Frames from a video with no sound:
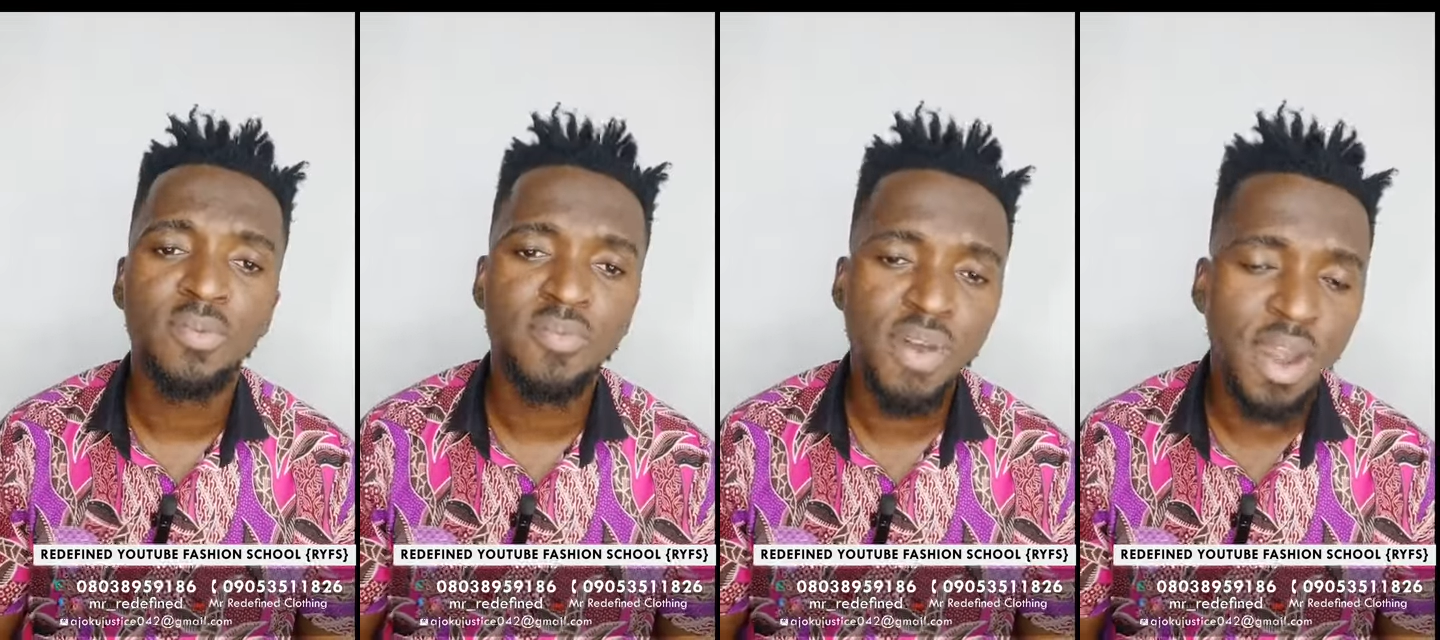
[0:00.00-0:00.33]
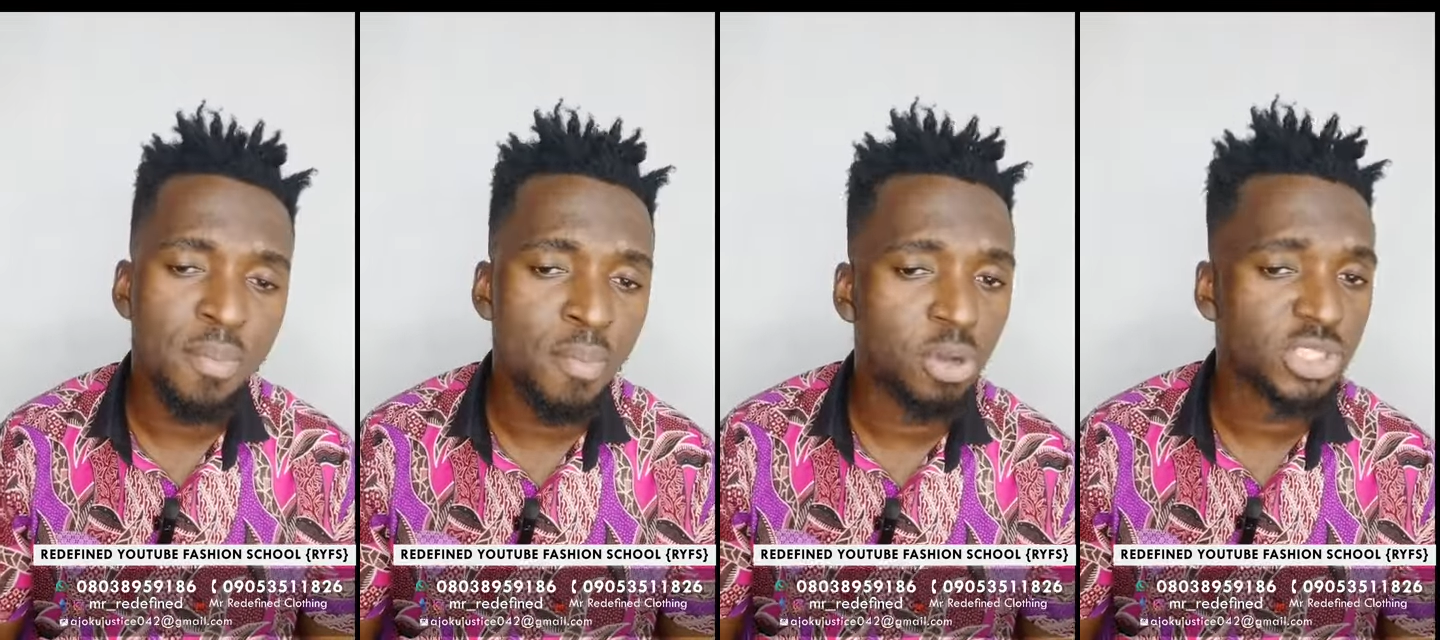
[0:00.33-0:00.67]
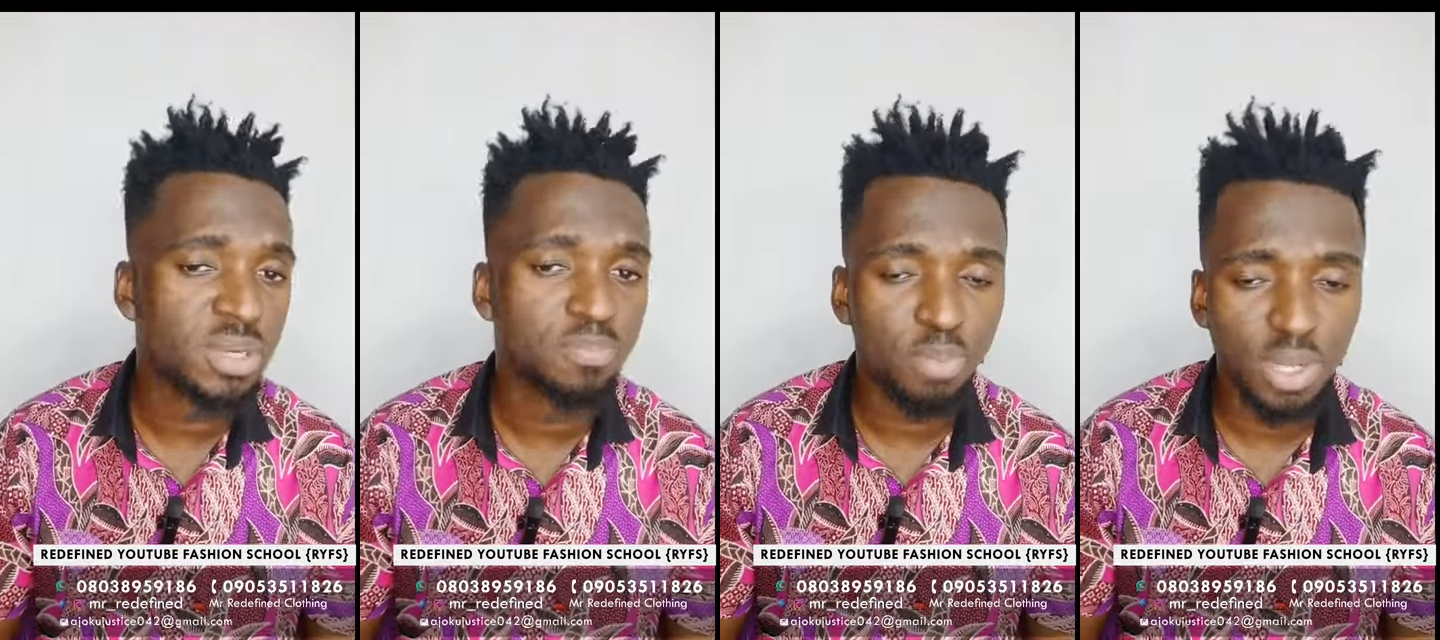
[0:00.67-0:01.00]
very
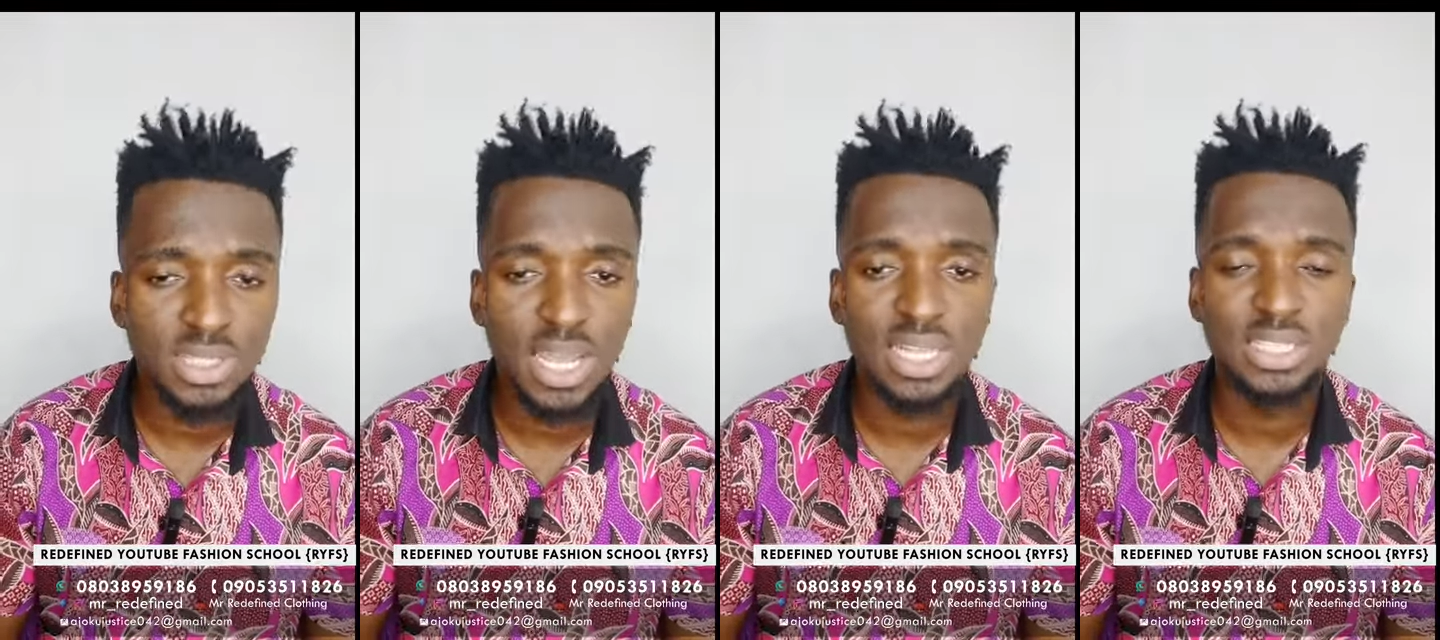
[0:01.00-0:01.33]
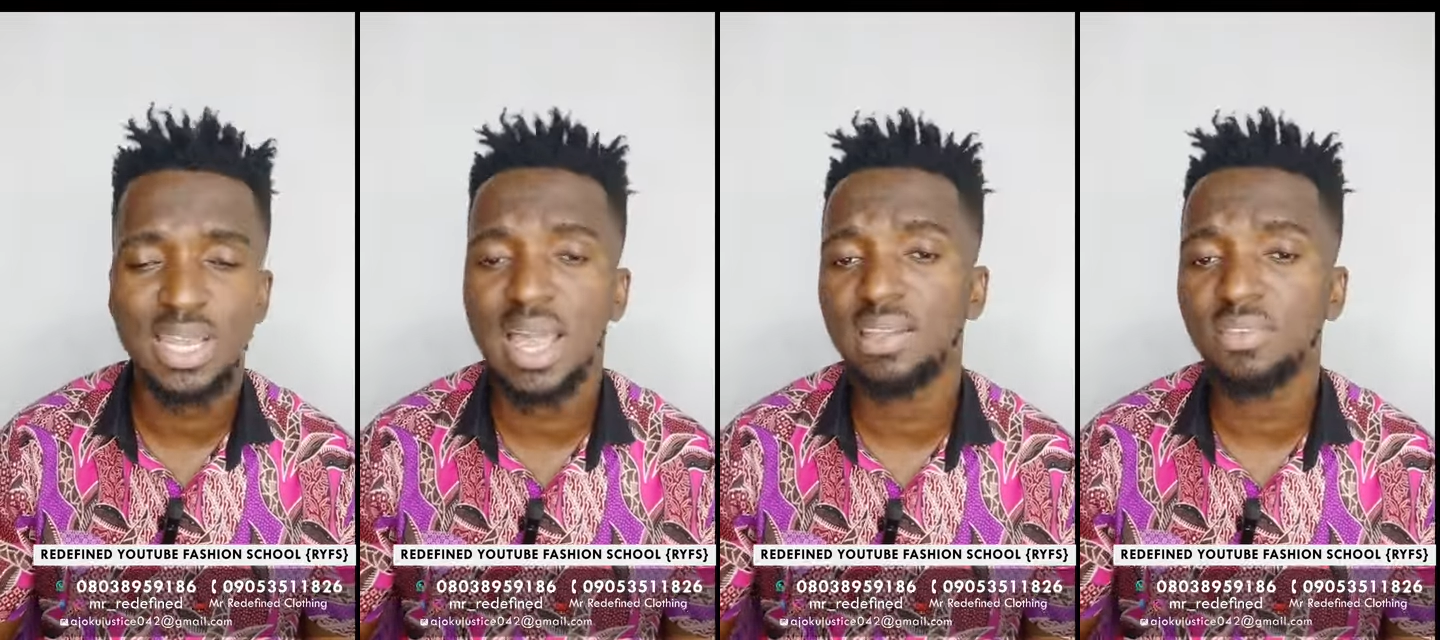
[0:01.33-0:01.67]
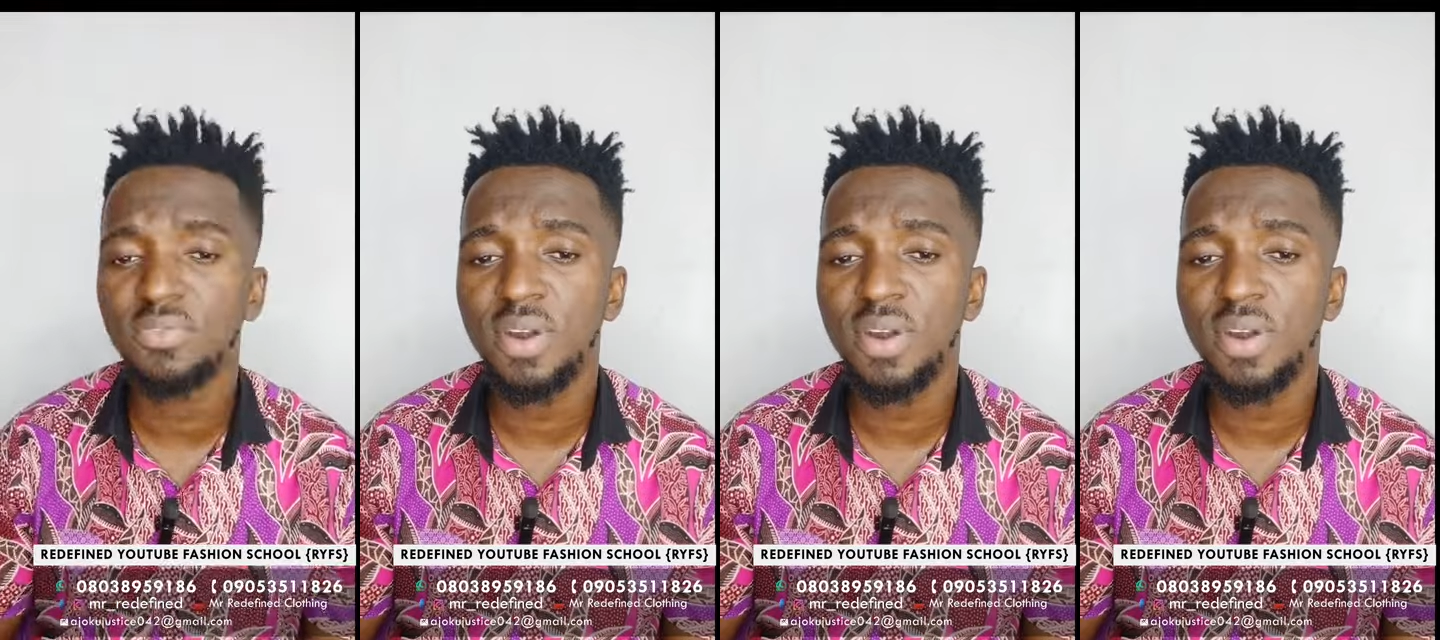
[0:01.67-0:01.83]
much important and